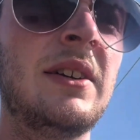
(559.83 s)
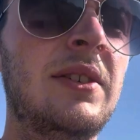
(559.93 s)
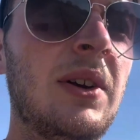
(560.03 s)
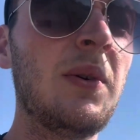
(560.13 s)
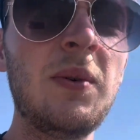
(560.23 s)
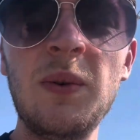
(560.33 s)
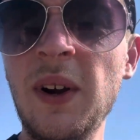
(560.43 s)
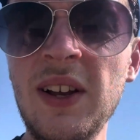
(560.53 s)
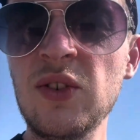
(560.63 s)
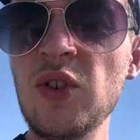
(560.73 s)
So we'll
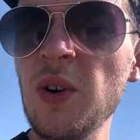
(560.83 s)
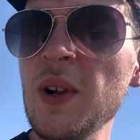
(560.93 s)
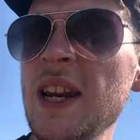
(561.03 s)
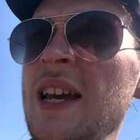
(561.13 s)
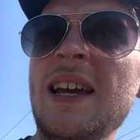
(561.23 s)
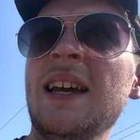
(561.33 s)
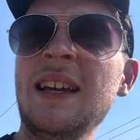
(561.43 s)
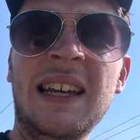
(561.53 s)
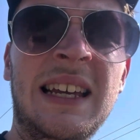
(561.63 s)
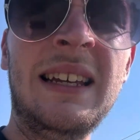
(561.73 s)
get strolling,
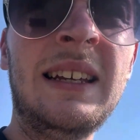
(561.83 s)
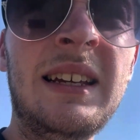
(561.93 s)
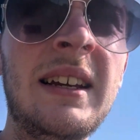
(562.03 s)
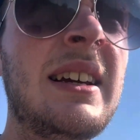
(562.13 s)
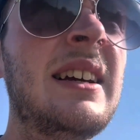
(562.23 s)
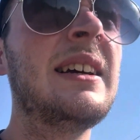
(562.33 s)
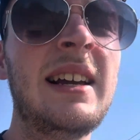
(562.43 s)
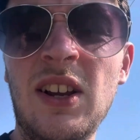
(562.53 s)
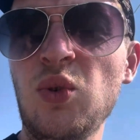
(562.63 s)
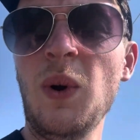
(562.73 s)

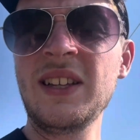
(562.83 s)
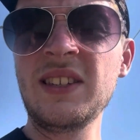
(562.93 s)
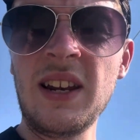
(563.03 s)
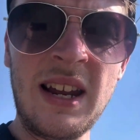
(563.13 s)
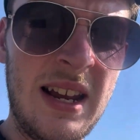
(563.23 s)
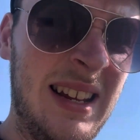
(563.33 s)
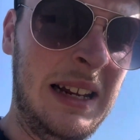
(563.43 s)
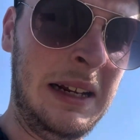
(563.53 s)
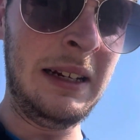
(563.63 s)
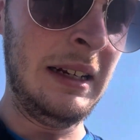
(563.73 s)
get sweat on,
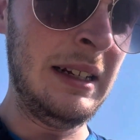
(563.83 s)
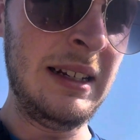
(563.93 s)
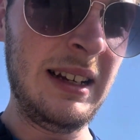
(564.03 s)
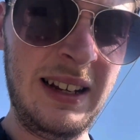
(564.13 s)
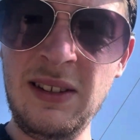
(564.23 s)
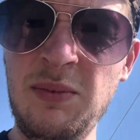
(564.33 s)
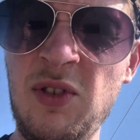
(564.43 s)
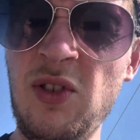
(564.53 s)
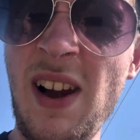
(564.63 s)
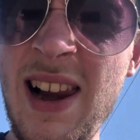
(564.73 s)
get some
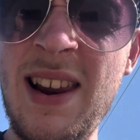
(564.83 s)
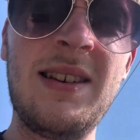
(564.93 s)
scram.